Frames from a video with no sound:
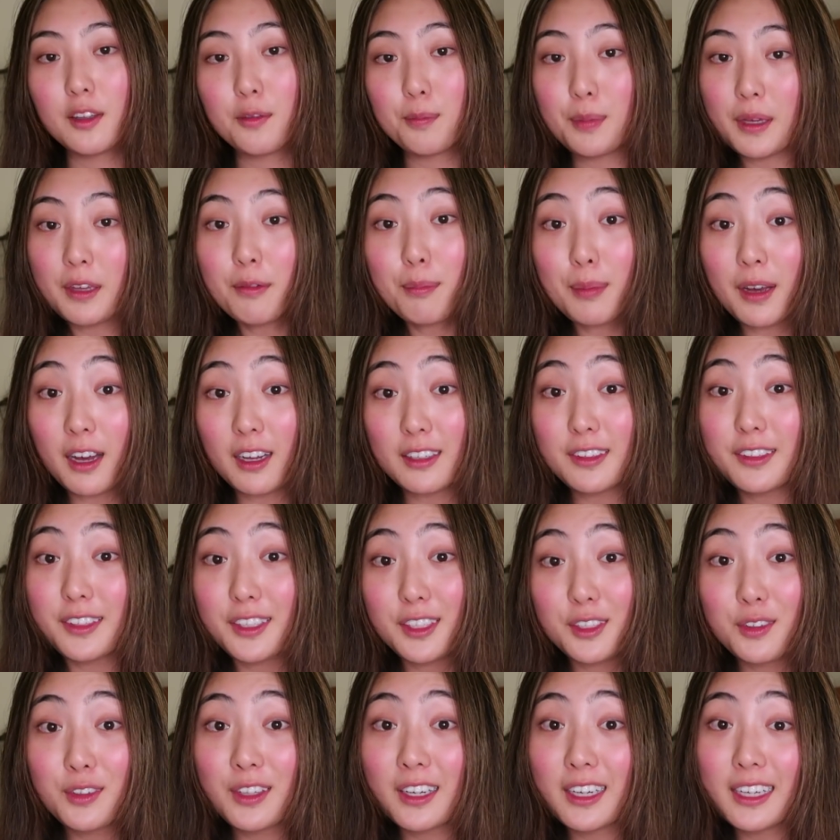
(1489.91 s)
The beef pad
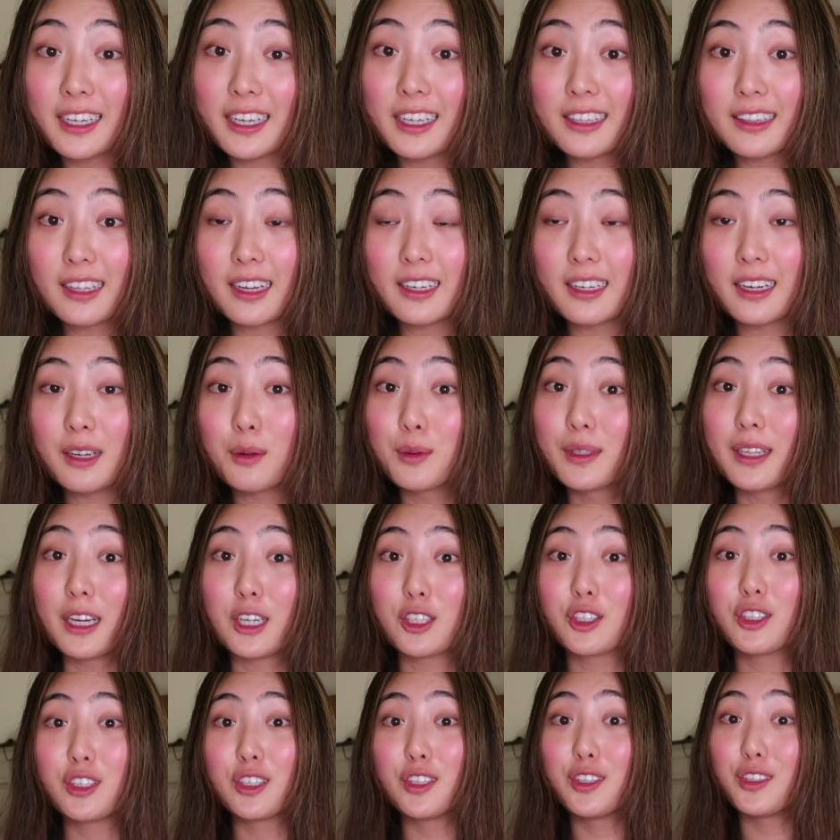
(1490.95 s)
see ew that I ate that night was
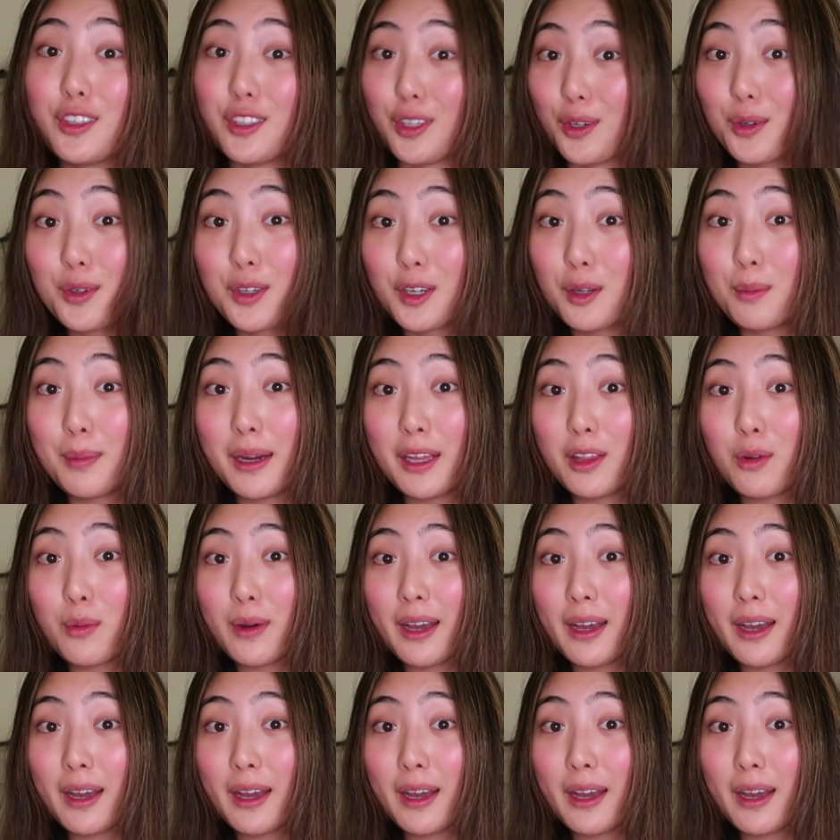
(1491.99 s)
actually so good by the